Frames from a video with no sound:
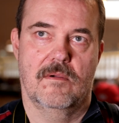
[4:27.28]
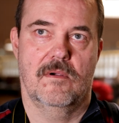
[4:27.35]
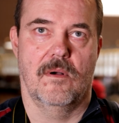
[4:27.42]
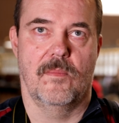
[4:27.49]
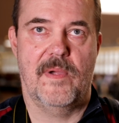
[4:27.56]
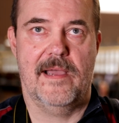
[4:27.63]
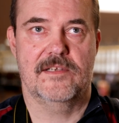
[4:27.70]

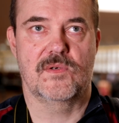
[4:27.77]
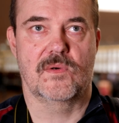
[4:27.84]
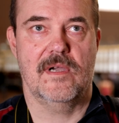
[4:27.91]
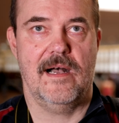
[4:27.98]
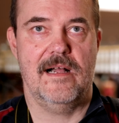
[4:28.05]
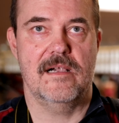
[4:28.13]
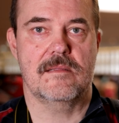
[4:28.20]
compared to
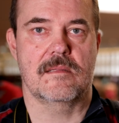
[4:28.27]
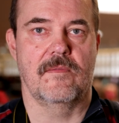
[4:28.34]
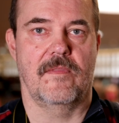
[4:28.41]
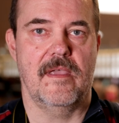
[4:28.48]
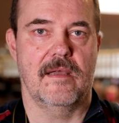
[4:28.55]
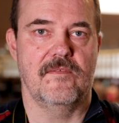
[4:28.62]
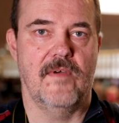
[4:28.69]
Carlsen,
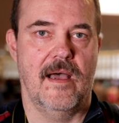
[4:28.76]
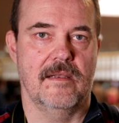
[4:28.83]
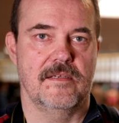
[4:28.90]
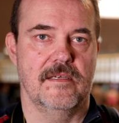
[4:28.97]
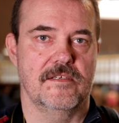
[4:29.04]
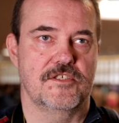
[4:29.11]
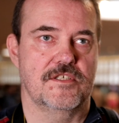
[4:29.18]
the
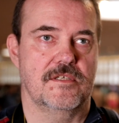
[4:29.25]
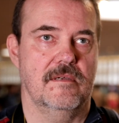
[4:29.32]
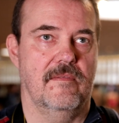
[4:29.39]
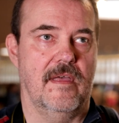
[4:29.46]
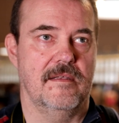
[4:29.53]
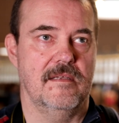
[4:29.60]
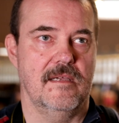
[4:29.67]
advantage
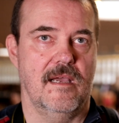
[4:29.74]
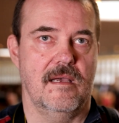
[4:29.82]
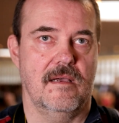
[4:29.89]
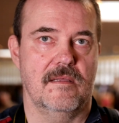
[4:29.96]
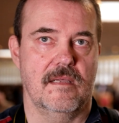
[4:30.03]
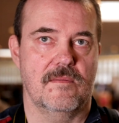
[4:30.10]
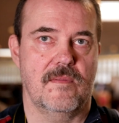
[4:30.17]
that
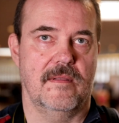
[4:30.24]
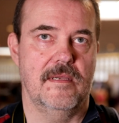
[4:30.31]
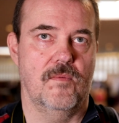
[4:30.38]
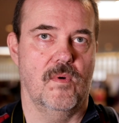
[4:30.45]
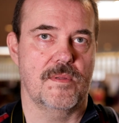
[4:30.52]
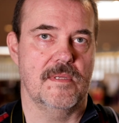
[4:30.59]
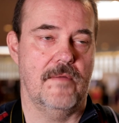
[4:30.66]
he
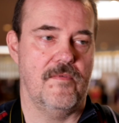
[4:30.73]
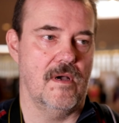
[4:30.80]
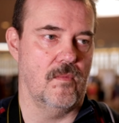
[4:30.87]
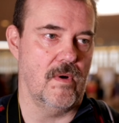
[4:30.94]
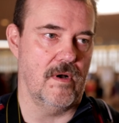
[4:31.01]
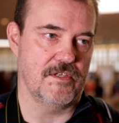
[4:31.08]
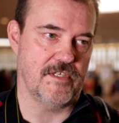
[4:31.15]
was never a
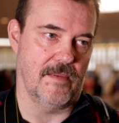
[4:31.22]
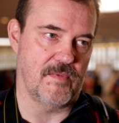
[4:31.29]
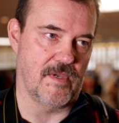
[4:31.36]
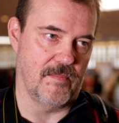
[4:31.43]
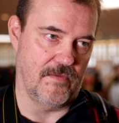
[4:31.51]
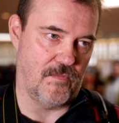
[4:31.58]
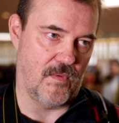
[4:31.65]
world
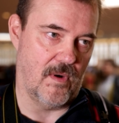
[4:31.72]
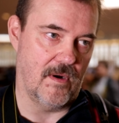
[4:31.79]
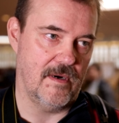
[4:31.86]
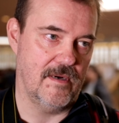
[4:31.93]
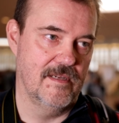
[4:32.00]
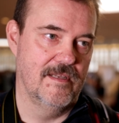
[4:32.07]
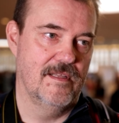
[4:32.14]
champion
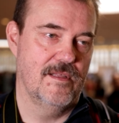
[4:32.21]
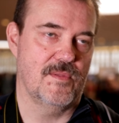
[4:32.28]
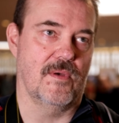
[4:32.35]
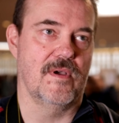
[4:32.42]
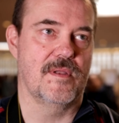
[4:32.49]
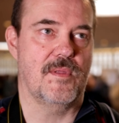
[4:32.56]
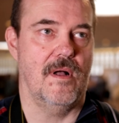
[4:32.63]
before.
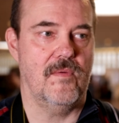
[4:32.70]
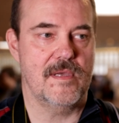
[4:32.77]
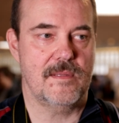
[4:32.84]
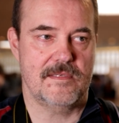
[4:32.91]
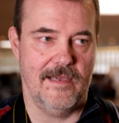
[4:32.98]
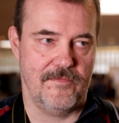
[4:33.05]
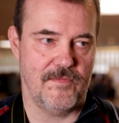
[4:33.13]
So it's
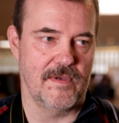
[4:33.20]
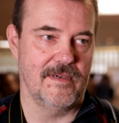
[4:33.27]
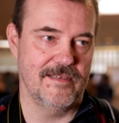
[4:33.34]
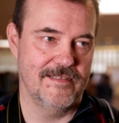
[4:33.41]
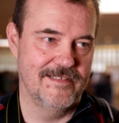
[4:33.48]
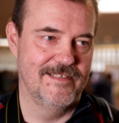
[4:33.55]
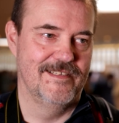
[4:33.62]
always
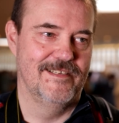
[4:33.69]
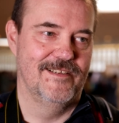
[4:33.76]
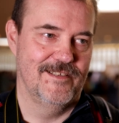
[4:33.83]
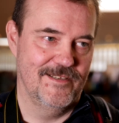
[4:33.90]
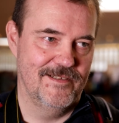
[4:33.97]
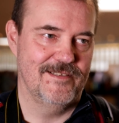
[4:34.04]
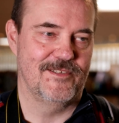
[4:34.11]
tougher
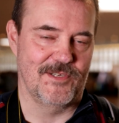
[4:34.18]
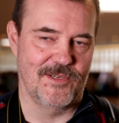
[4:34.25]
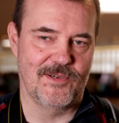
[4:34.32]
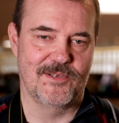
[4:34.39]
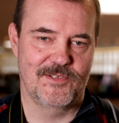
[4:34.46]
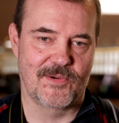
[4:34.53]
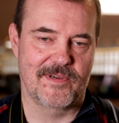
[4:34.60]

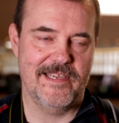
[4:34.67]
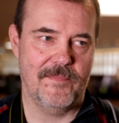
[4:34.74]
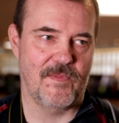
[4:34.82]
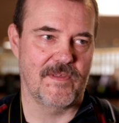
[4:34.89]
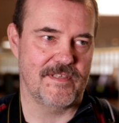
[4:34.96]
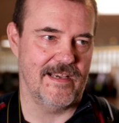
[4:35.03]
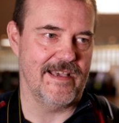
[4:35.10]
to
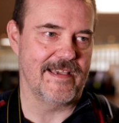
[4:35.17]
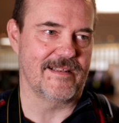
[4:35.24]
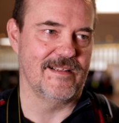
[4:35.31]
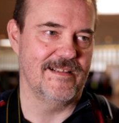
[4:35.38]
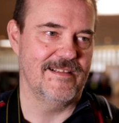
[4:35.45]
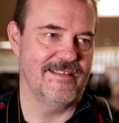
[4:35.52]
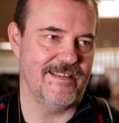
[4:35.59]
keep the
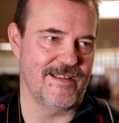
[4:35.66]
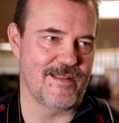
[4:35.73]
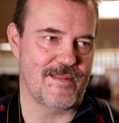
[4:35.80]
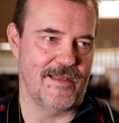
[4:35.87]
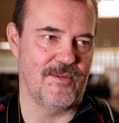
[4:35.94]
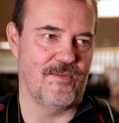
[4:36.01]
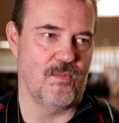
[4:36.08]
title
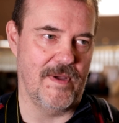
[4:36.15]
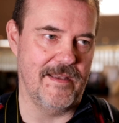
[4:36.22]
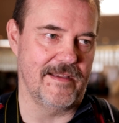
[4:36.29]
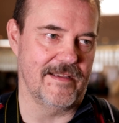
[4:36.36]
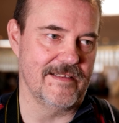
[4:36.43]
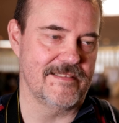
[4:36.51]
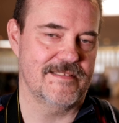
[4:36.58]
instead of
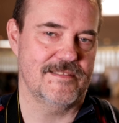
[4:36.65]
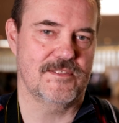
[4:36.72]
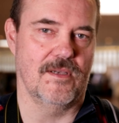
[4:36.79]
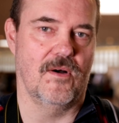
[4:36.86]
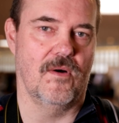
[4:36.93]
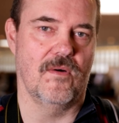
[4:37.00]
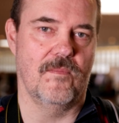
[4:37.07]
winning it.
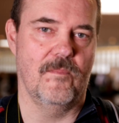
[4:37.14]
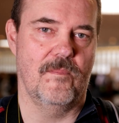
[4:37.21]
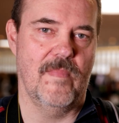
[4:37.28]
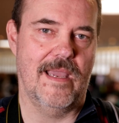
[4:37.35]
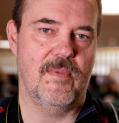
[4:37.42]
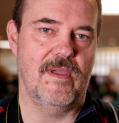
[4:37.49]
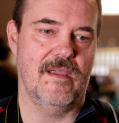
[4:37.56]
So
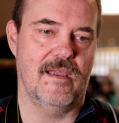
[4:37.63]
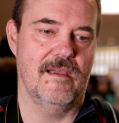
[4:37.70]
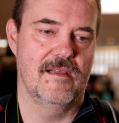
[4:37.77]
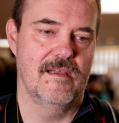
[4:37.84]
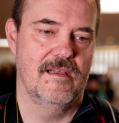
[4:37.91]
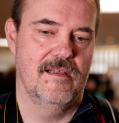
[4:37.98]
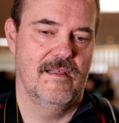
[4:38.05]
maybe
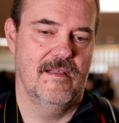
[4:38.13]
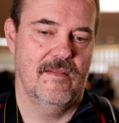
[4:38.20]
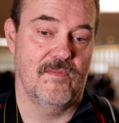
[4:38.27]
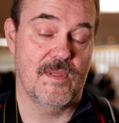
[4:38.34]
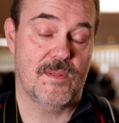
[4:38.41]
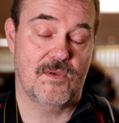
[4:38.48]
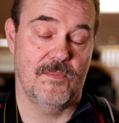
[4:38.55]

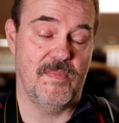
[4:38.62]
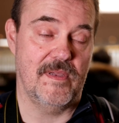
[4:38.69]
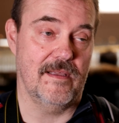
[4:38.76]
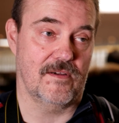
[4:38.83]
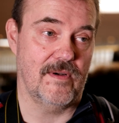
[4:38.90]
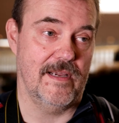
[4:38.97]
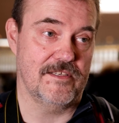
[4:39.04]
this could be
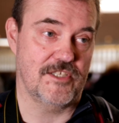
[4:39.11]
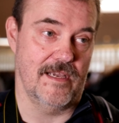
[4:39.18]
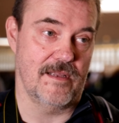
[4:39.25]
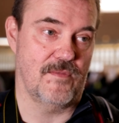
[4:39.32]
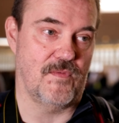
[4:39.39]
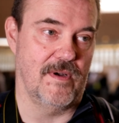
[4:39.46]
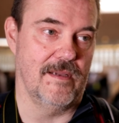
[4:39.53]
a great
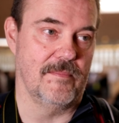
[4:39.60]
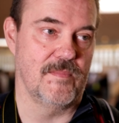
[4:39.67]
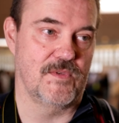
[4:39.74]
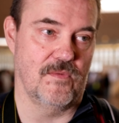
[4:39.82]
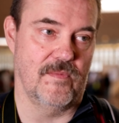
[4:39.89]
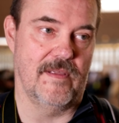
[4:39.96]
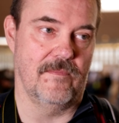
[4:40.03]
chance for him
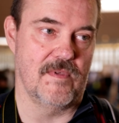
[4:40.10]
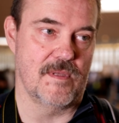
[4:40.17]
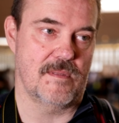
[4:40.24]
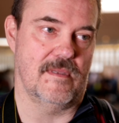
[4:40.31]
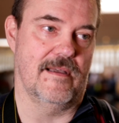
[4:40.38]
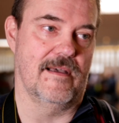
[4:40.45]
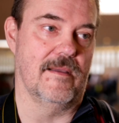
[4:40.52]
to win
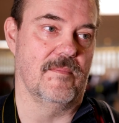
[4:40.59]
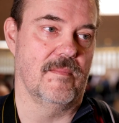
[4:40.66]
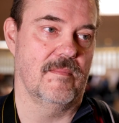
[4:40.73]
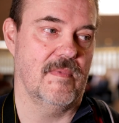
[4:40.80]
this time.